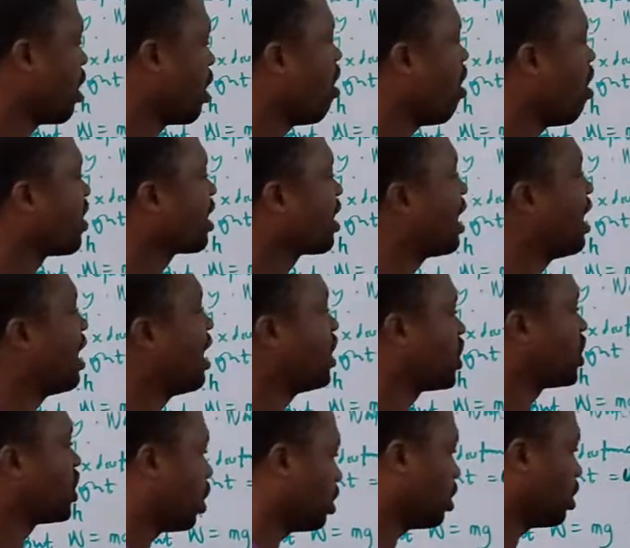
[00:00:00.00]
angle of
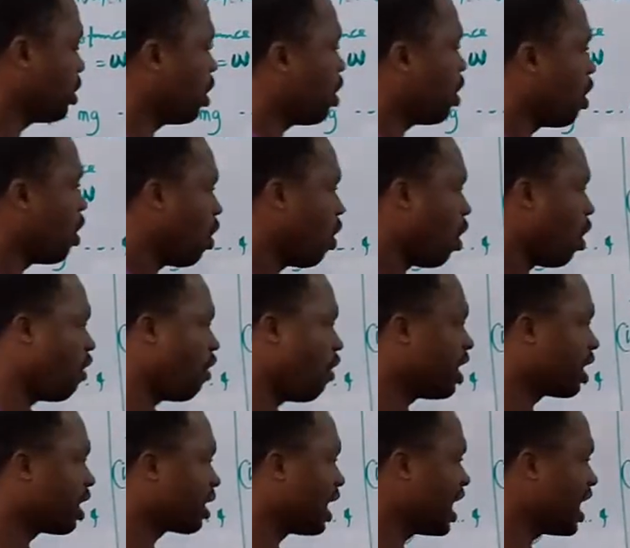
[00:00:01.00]
inclination of
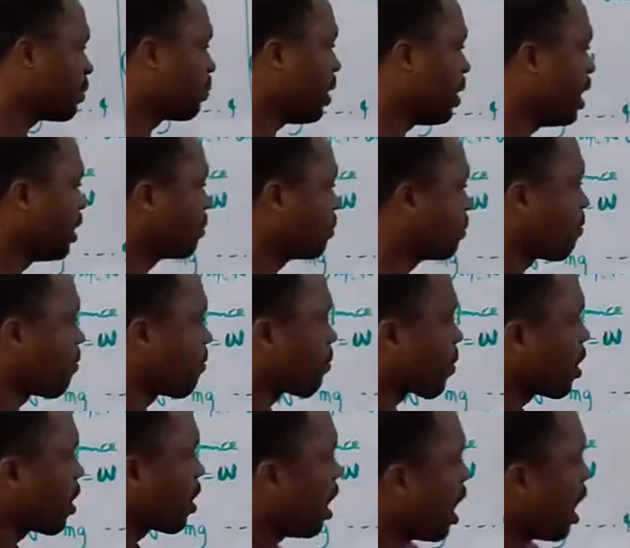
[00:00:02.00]
the inclined plane.
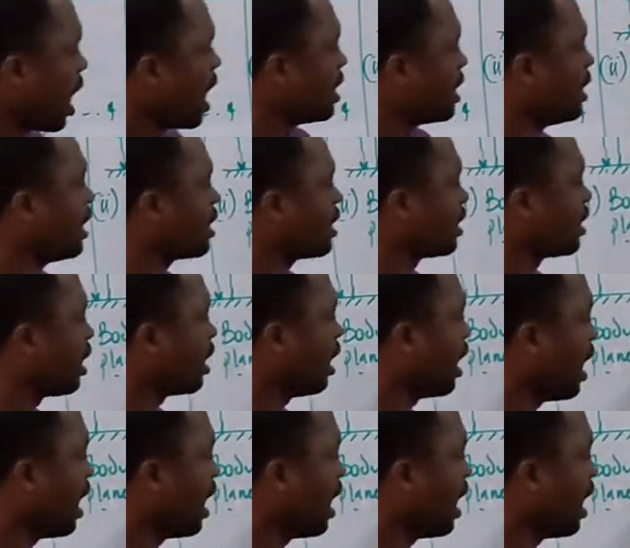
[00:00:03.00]
And this is the